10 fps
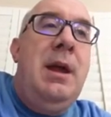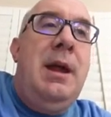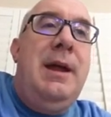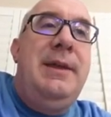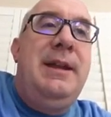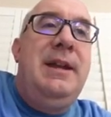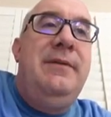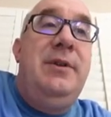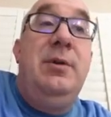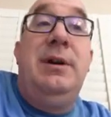And they
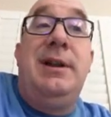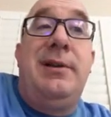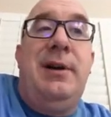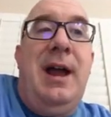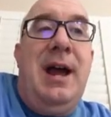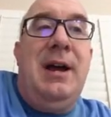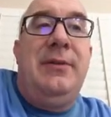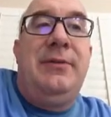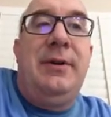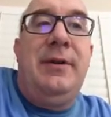give you another
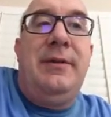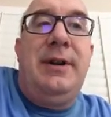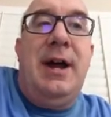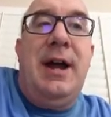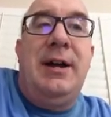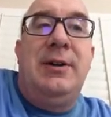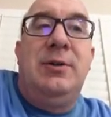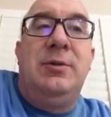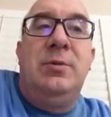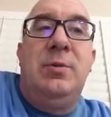half of a
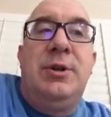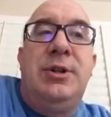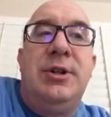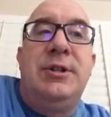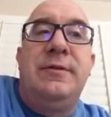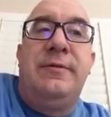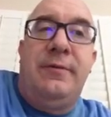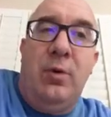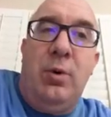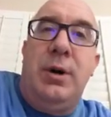diagonal, which is
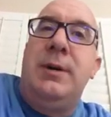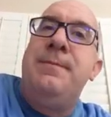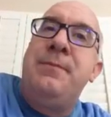4.